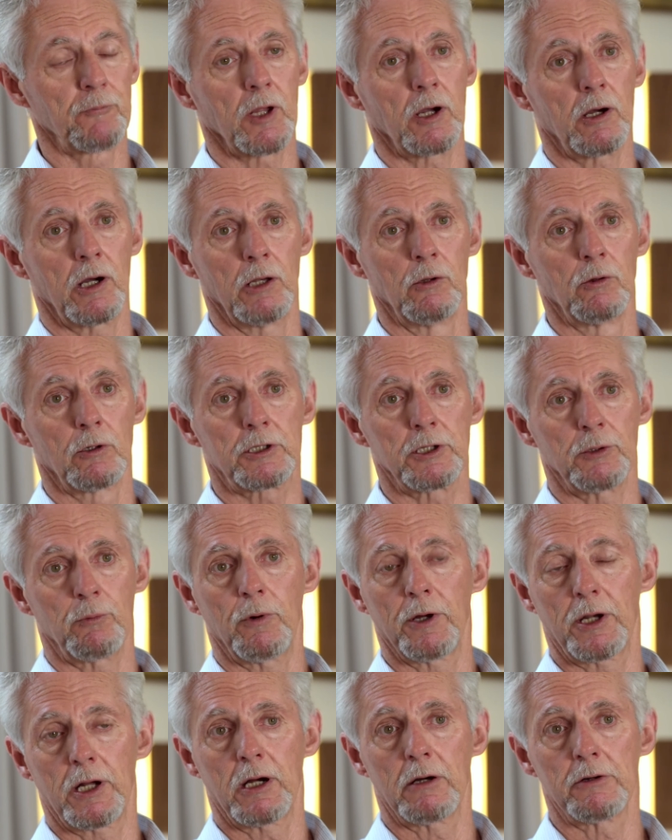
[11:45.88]
I looked at
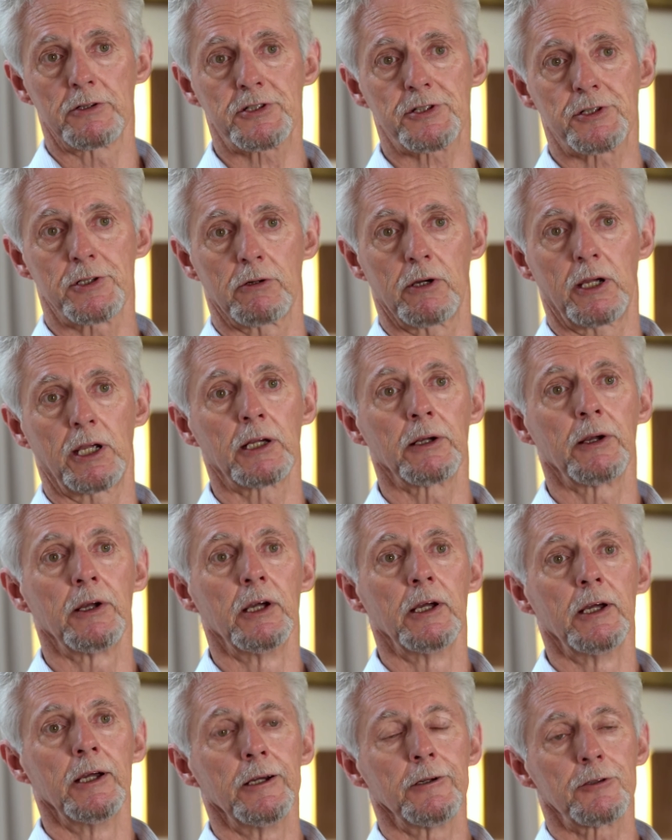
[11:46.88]
what I was doing,
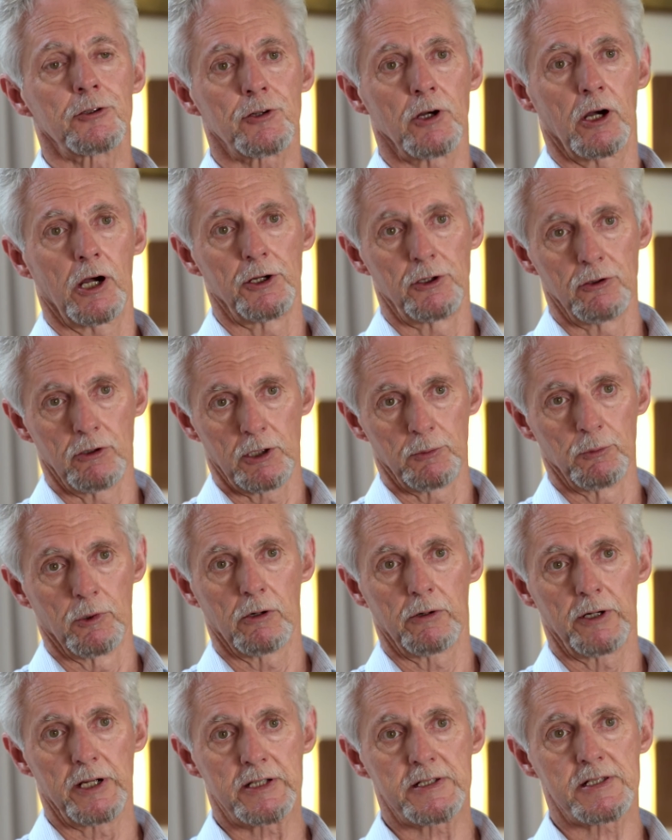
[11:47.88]
tried doing
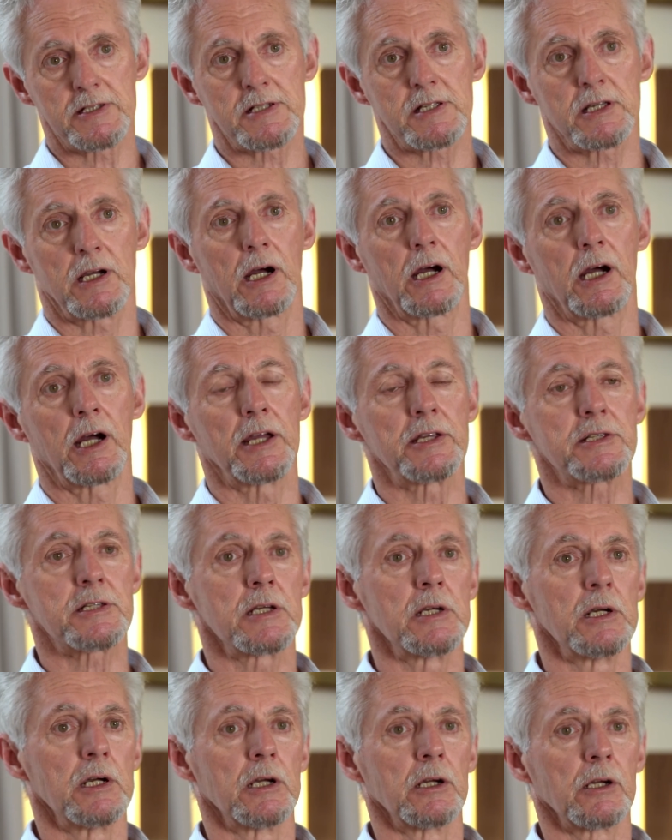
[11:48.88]
more exercise,
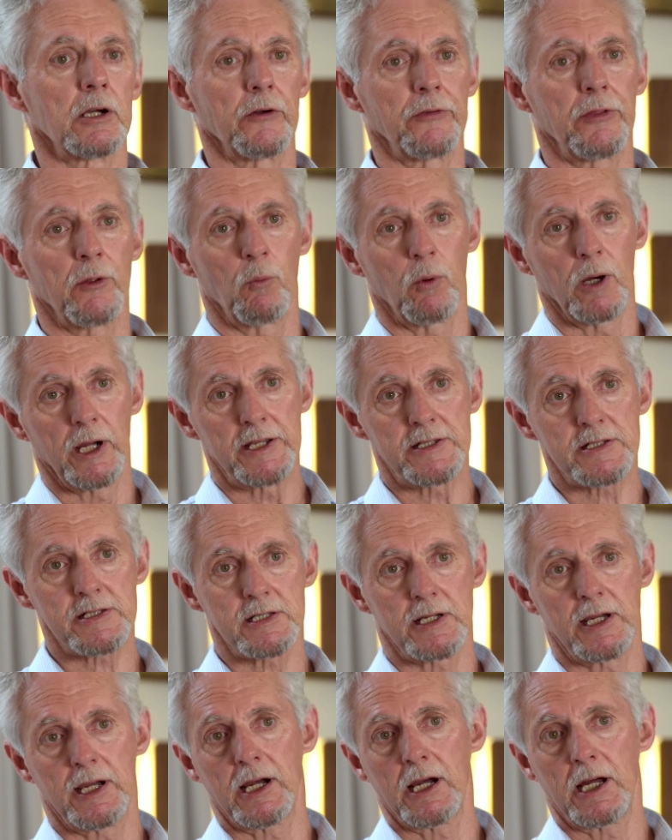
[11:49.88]
got the
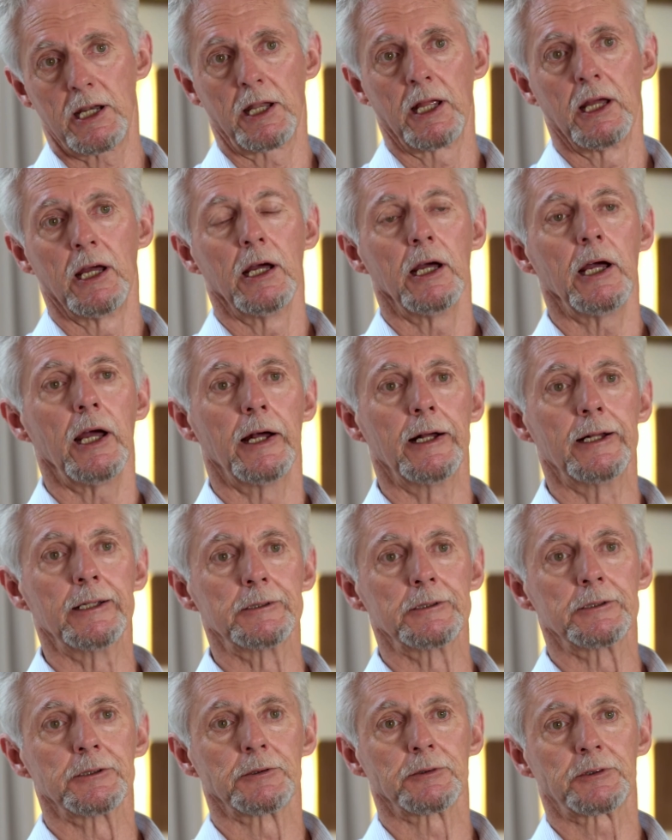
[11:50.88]
weights out,
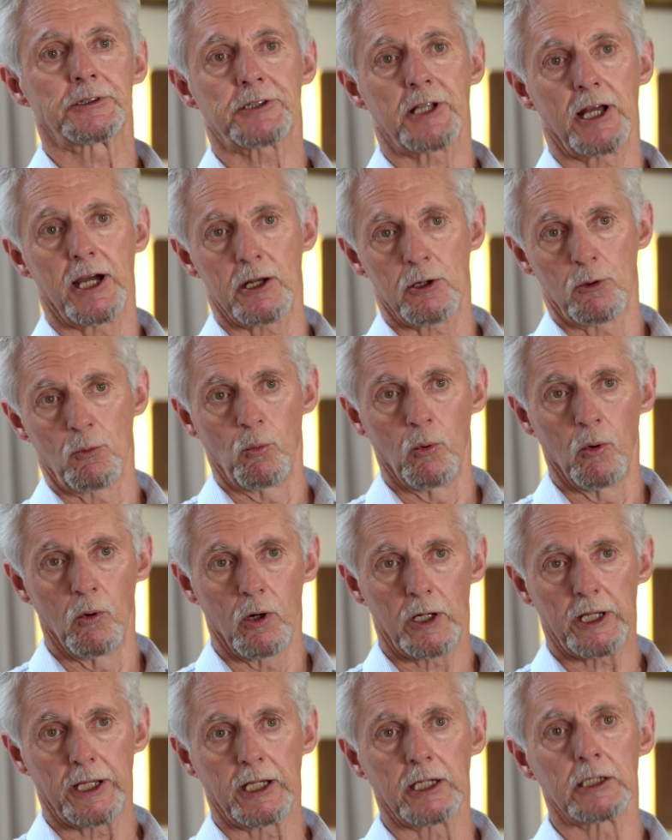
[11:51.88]
and started
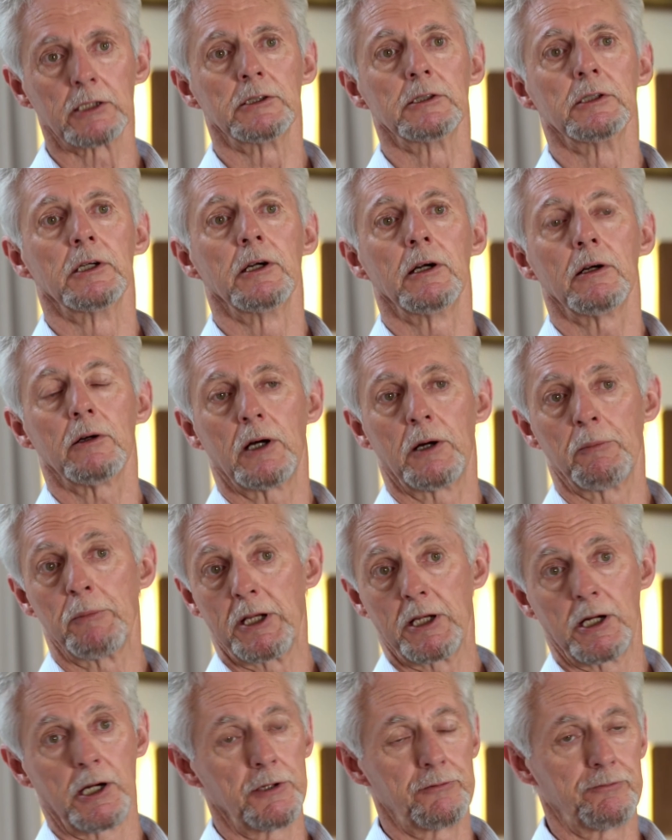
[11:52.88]
walking. I
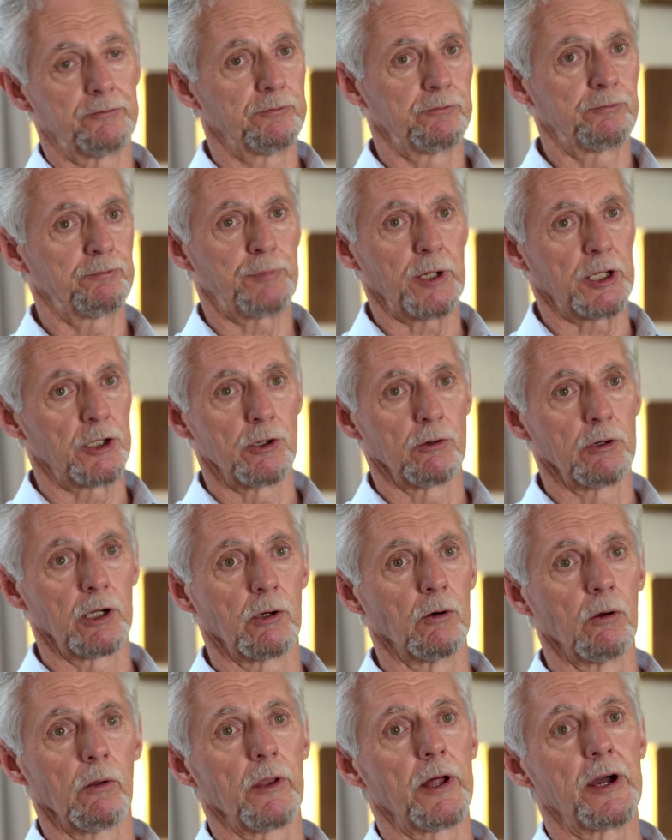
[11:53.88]
mean, I'd been doing
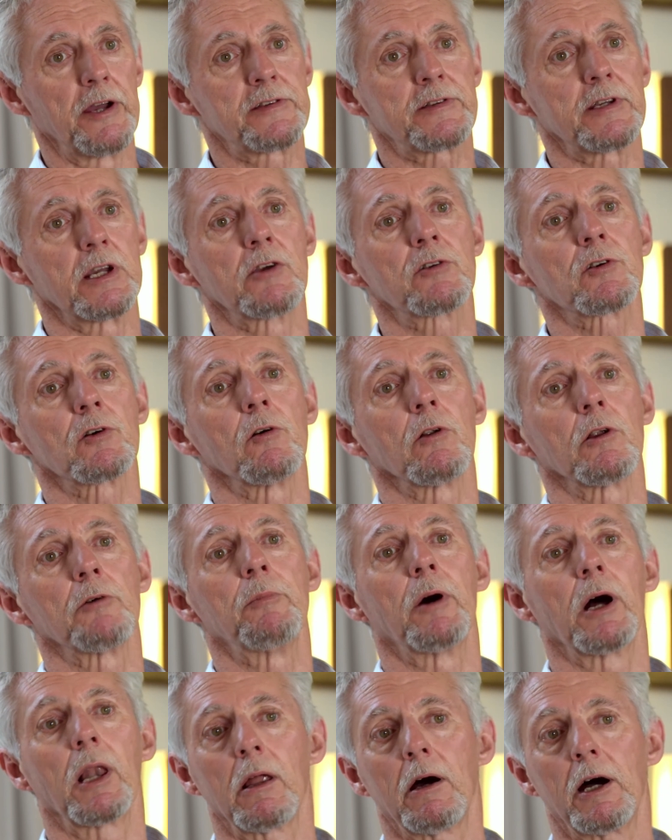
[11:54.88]
all those things all of
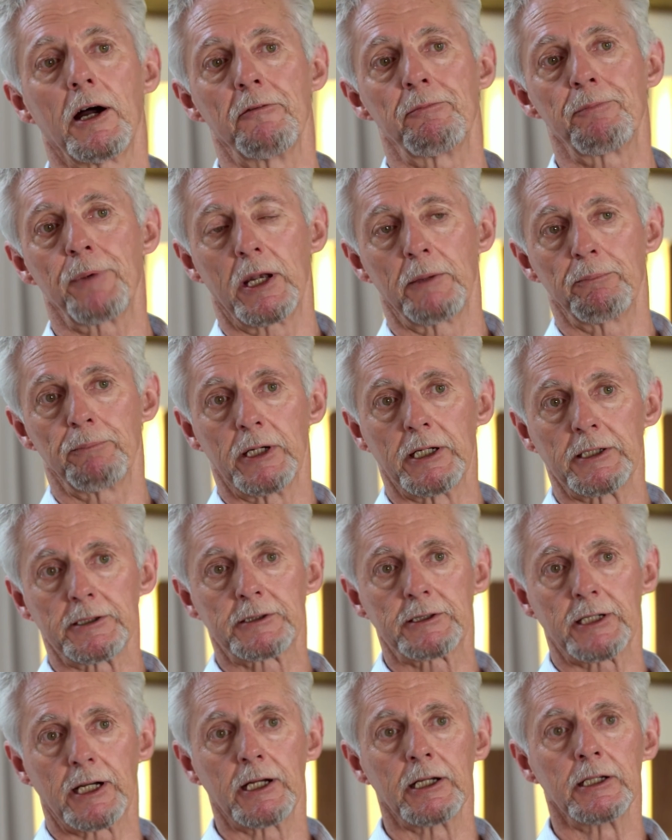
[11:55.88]
my life, but
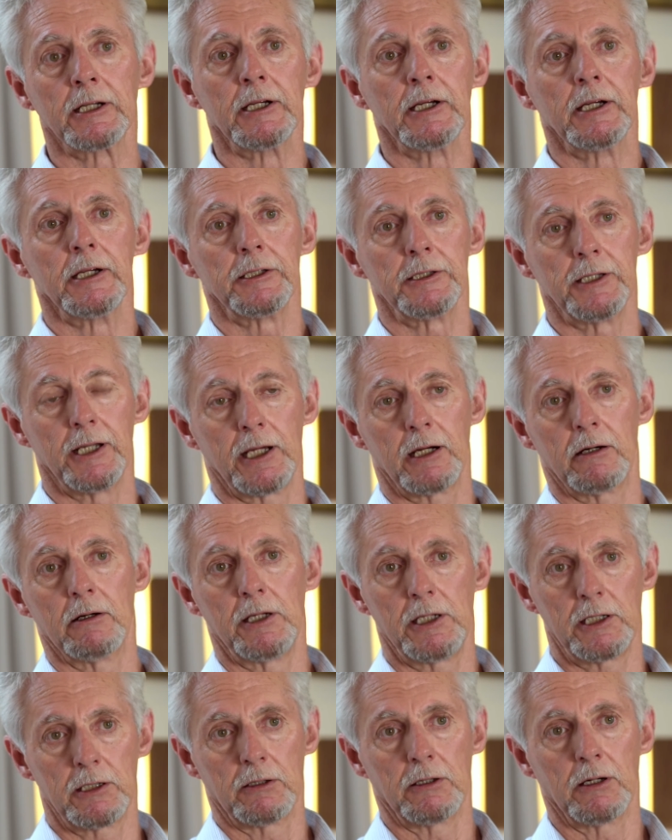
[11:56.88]
now
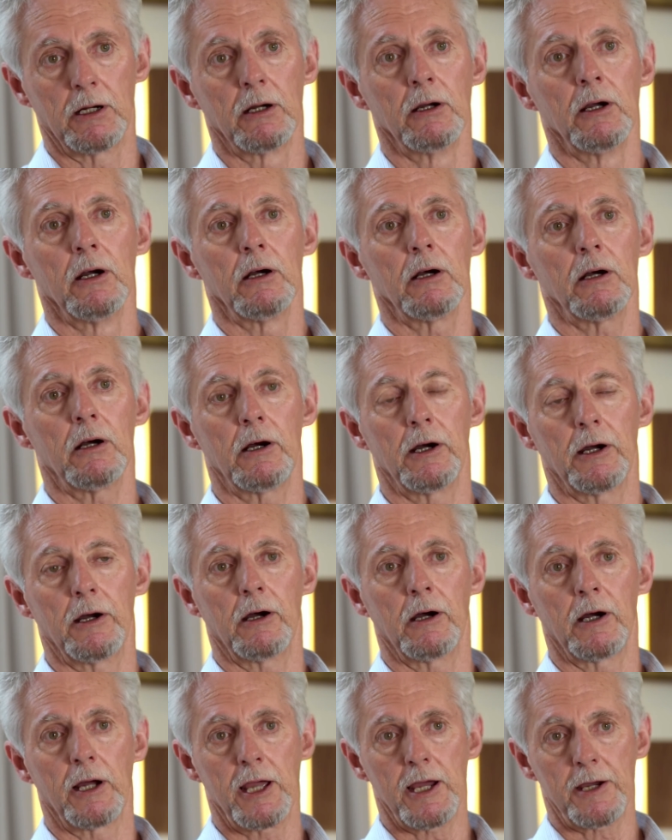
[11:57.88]
here
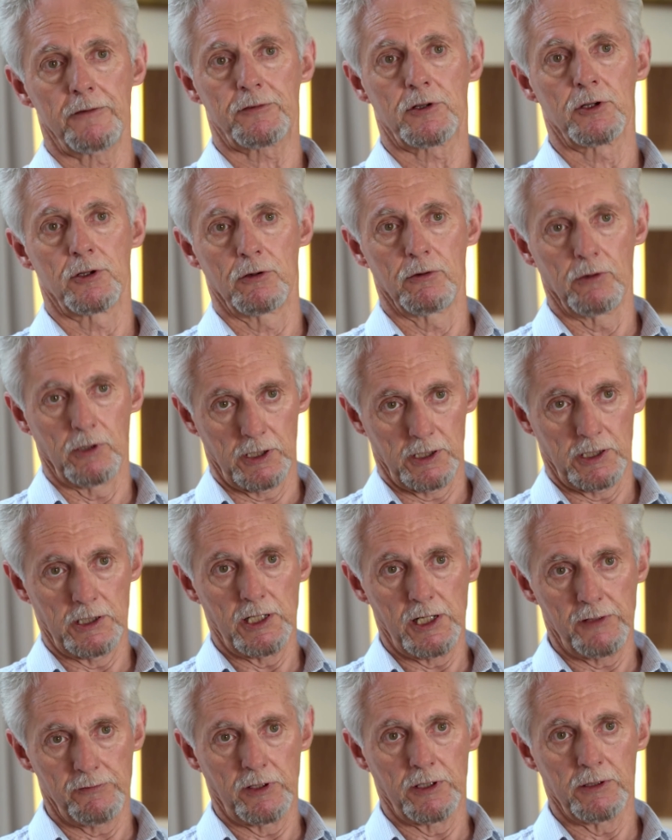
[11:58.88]
I have to do it
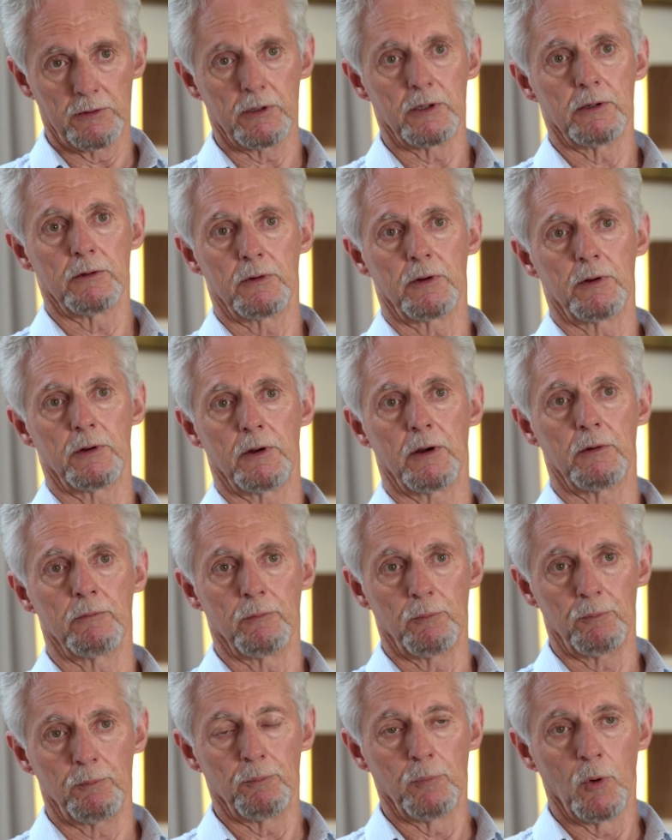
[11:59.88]
even
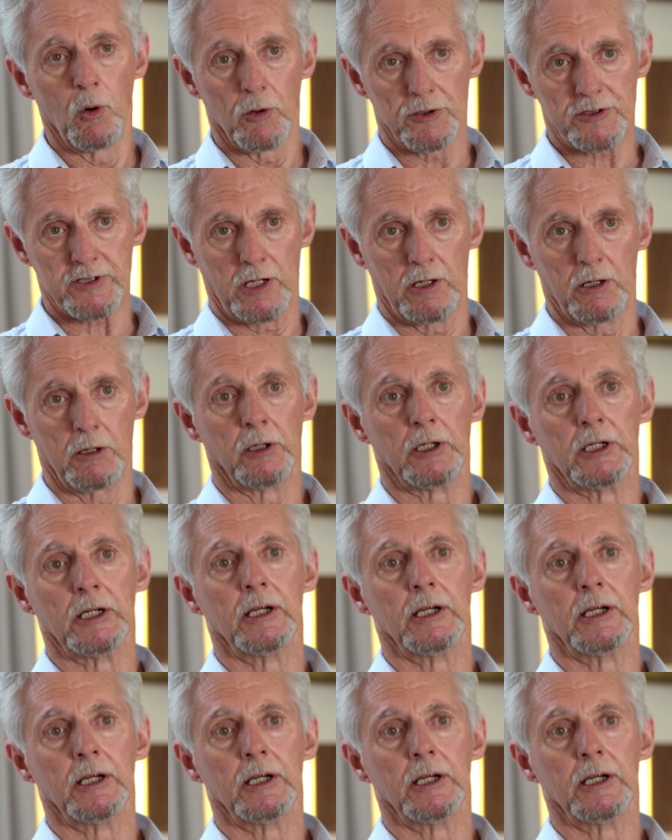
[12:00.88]
more so.